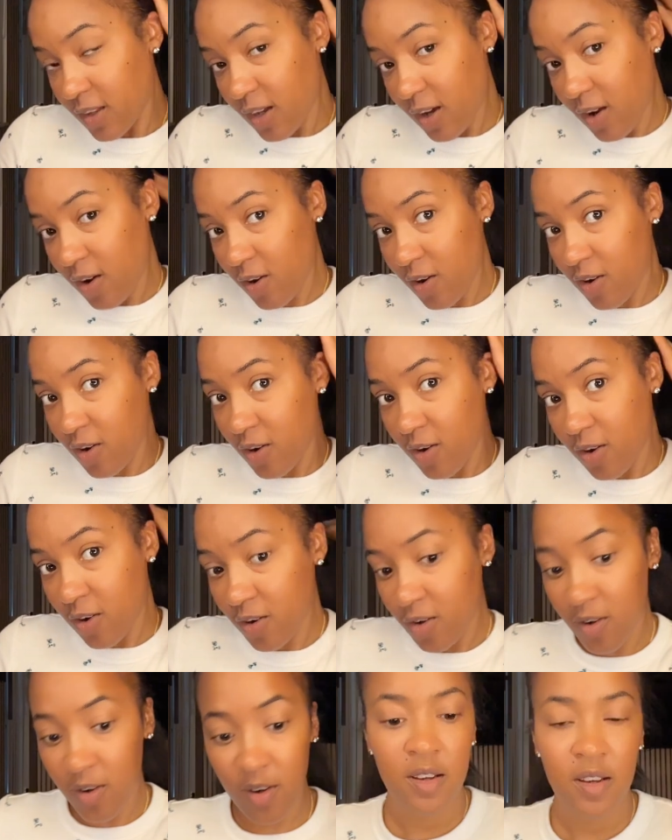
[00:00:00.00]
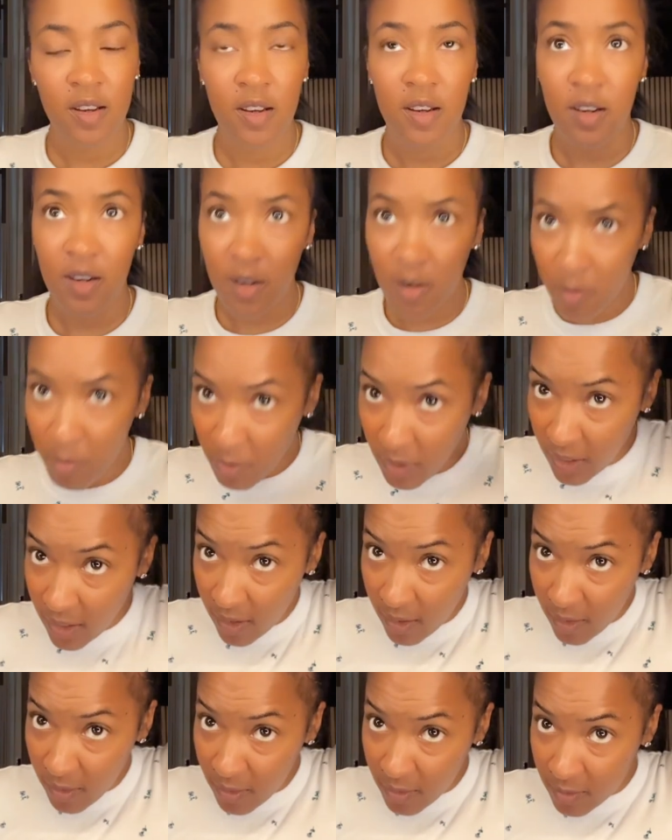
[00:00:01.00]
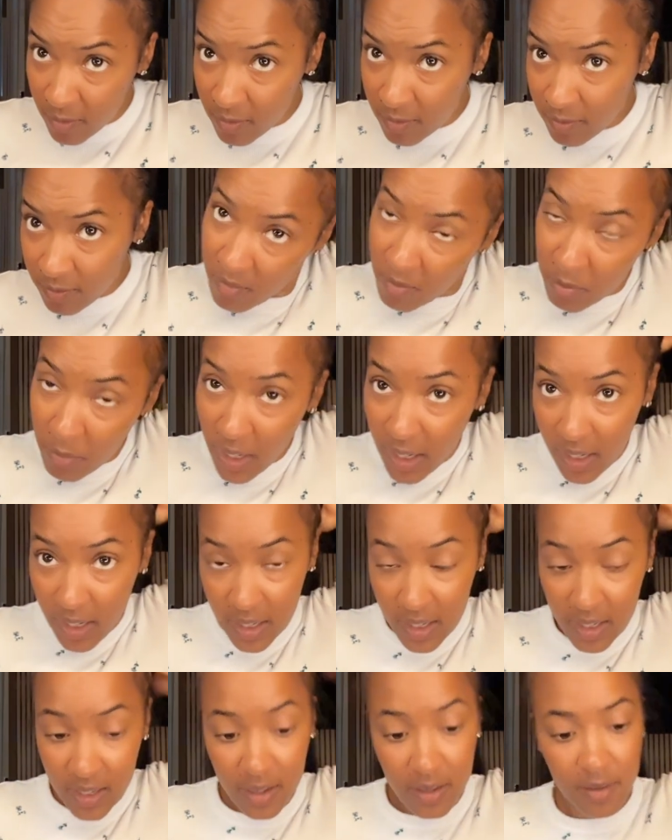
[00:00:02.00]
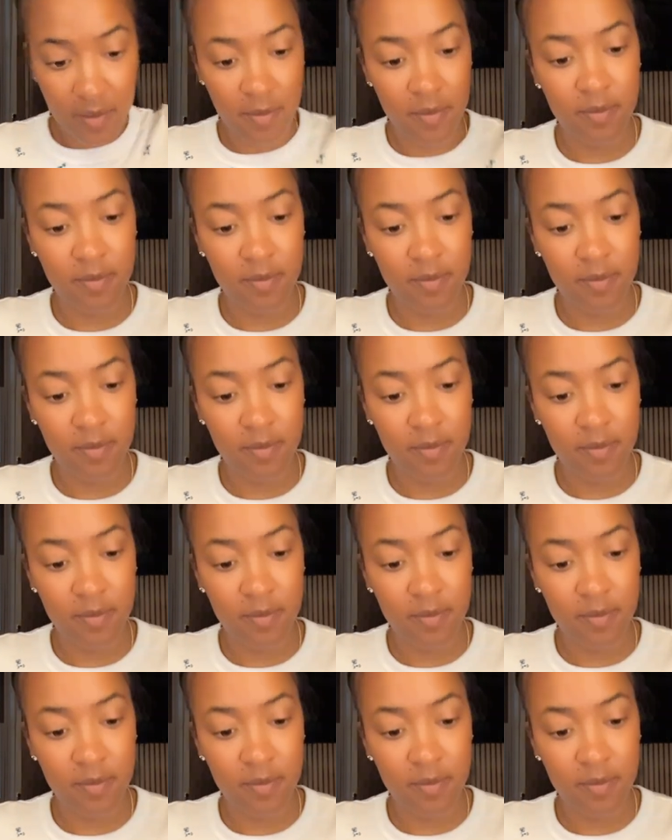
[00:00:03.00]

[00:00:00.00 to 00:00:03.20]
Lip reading: all around my head.